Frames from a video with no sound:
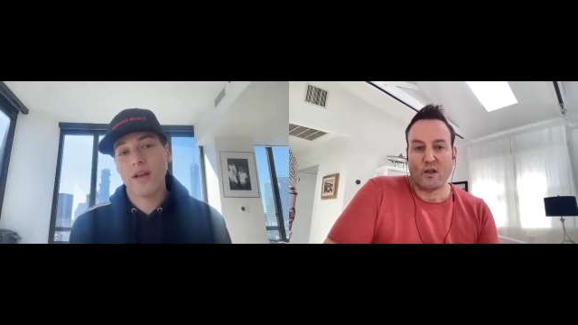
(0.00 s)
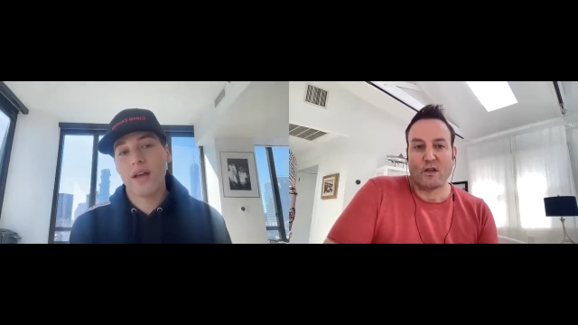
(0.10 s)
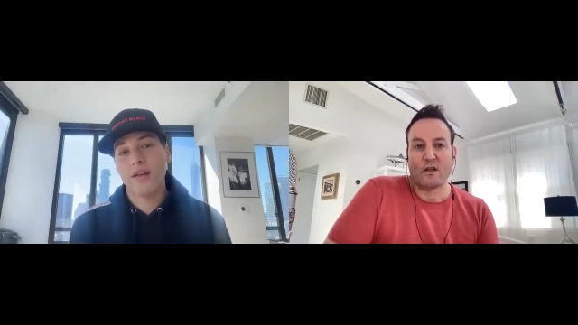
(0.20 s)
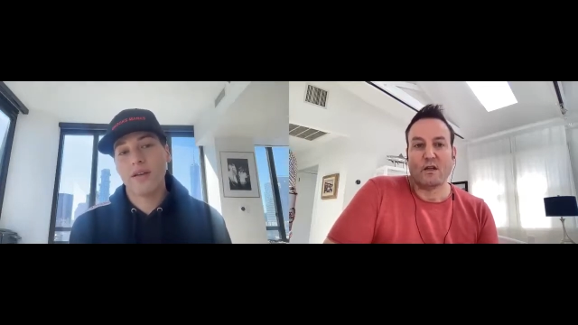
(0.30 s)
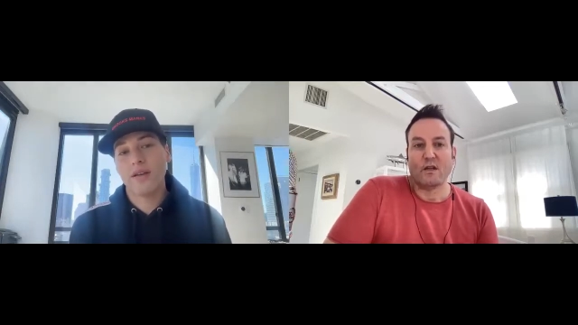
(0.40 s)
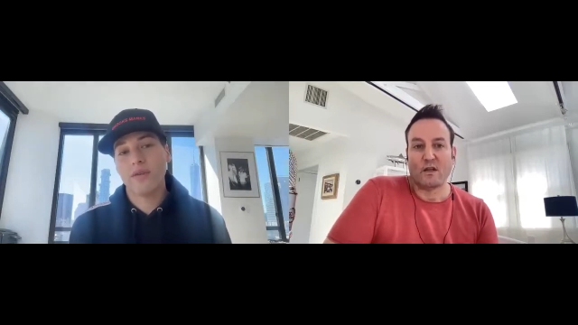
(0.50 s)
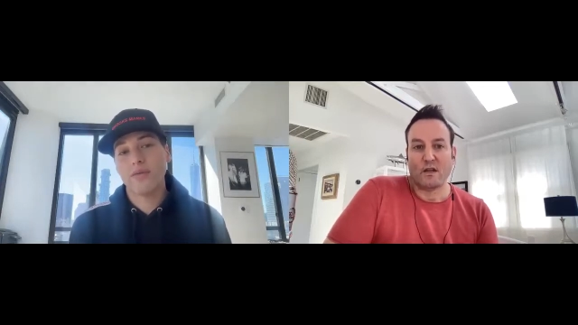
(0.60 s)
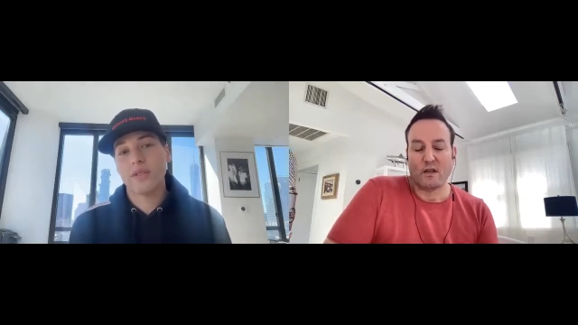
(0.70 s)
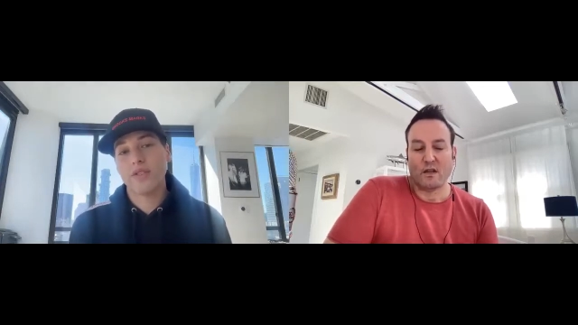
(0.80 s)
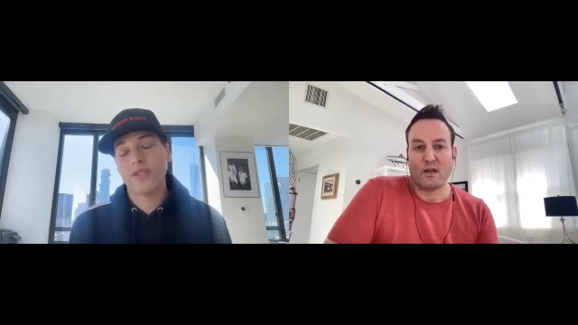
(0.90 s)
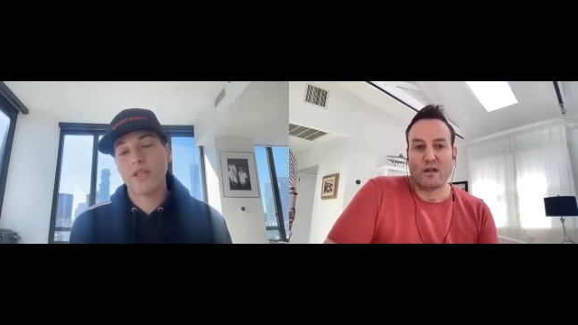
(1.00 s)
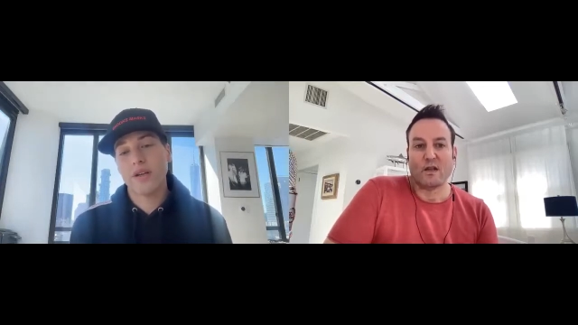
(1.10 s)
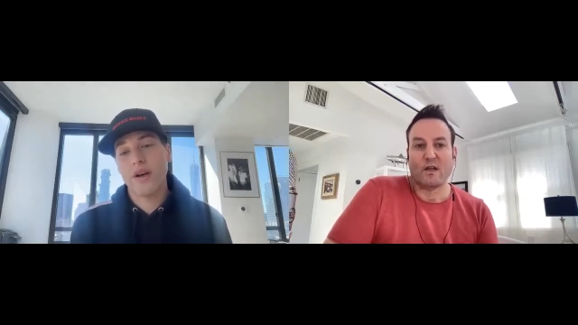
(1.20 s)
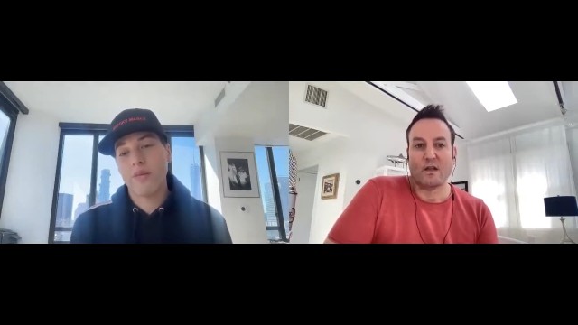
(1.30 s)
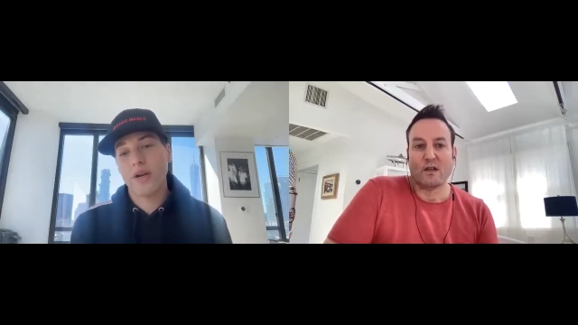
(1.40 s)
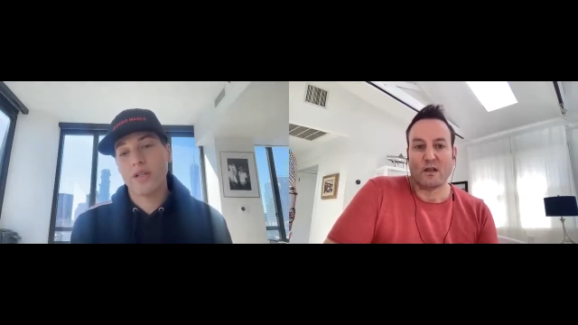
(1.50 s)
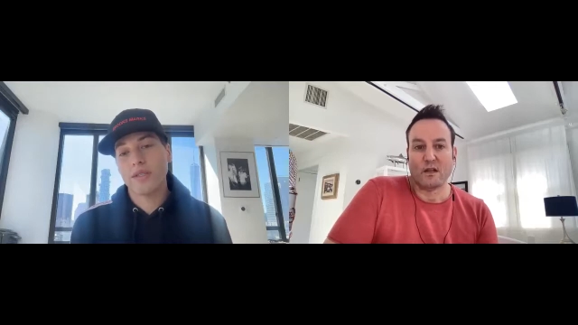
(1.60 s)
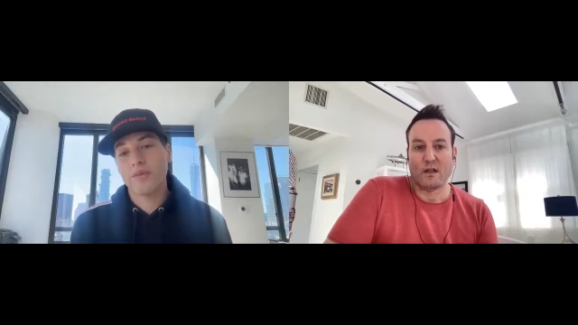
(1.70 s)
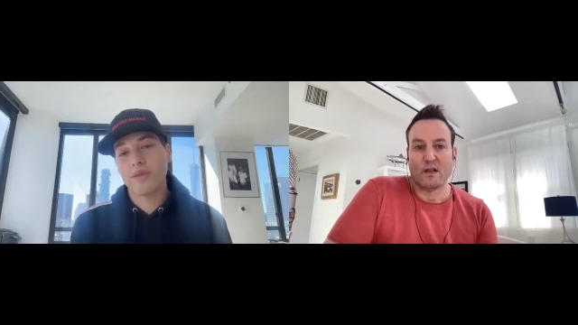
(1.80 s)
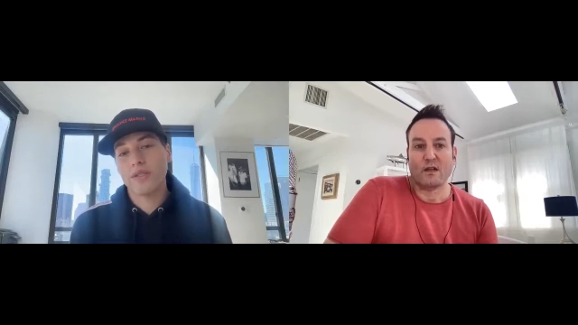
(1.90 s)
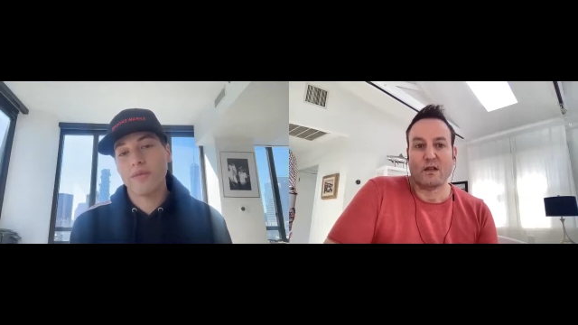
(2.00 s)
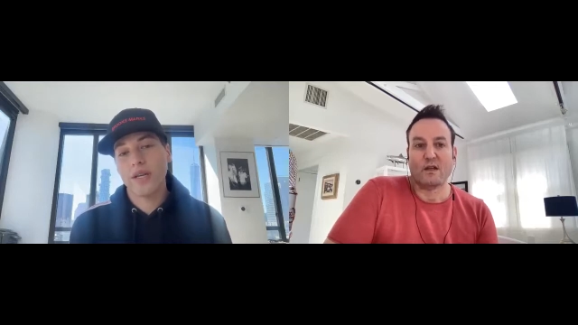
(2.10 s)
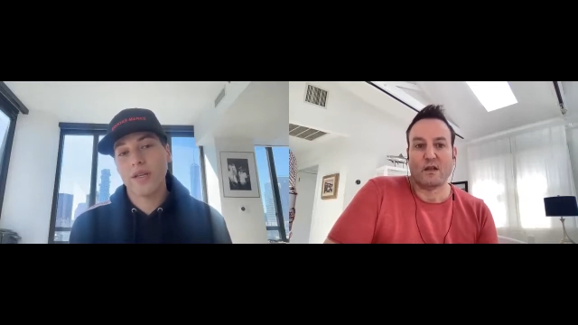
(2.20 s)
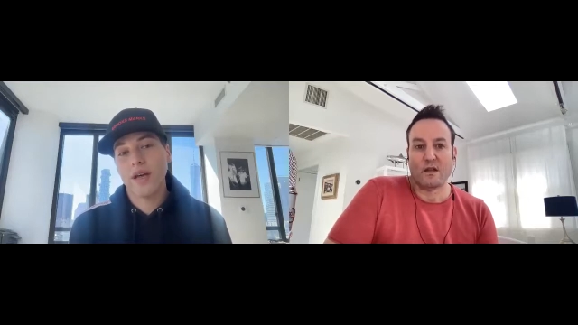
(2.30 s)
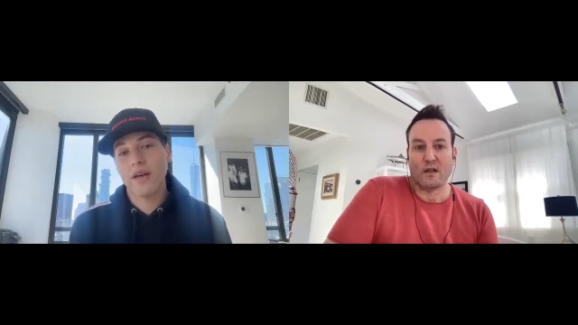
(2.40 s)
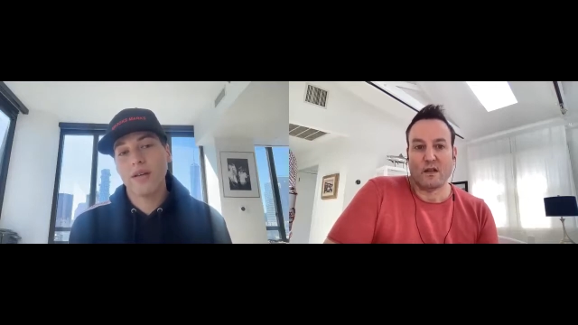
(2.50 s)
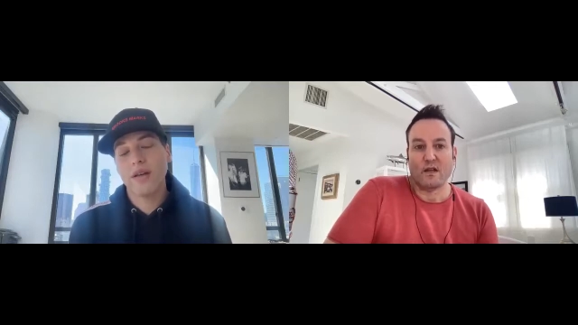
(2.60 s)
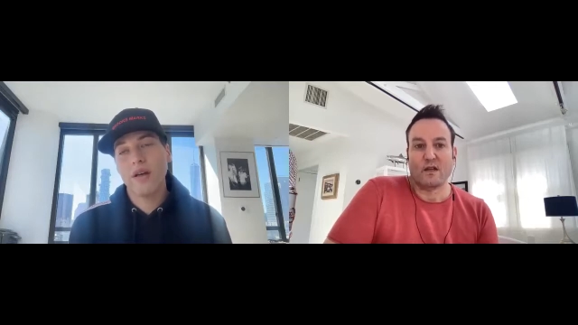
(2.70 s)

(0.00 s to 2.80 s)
Speaker 1: And it was just incomprehensible to me that